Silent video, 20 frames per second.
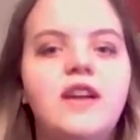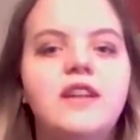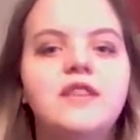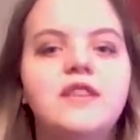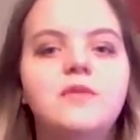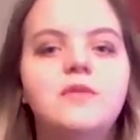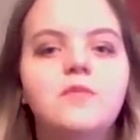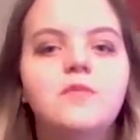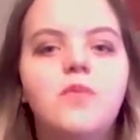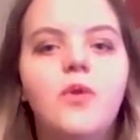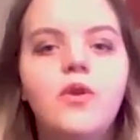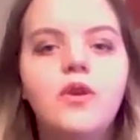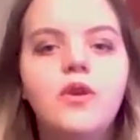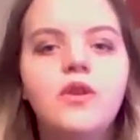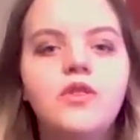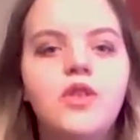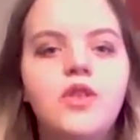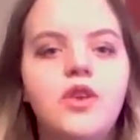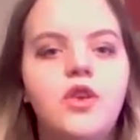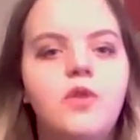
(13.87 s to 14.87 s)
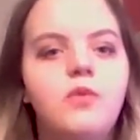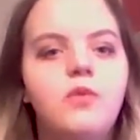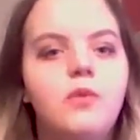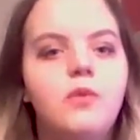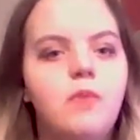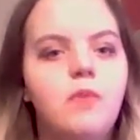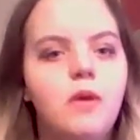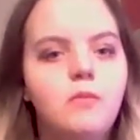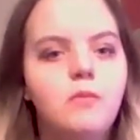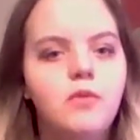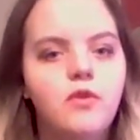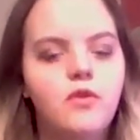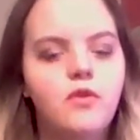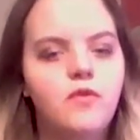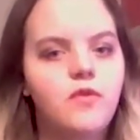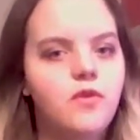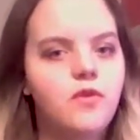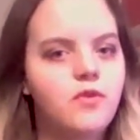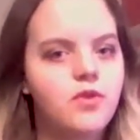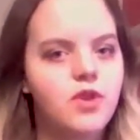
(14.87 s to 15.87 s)
it is important that you remember
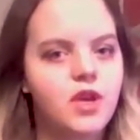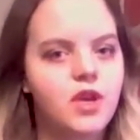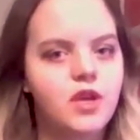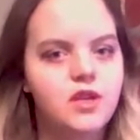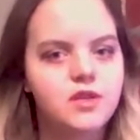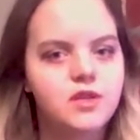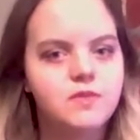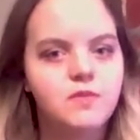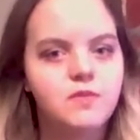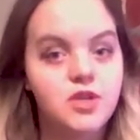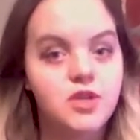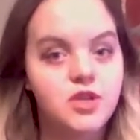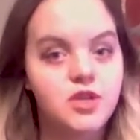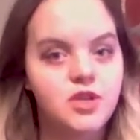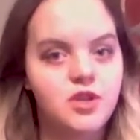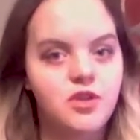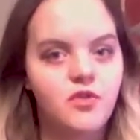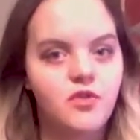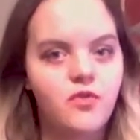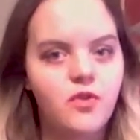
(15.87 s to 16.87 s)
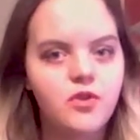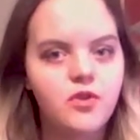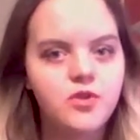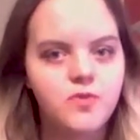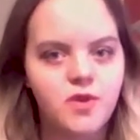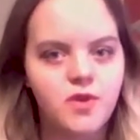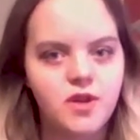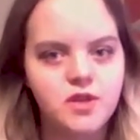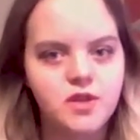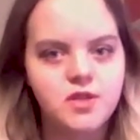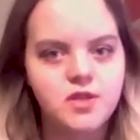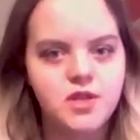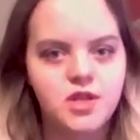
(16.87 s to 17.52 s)
a few things mentioned in the first one,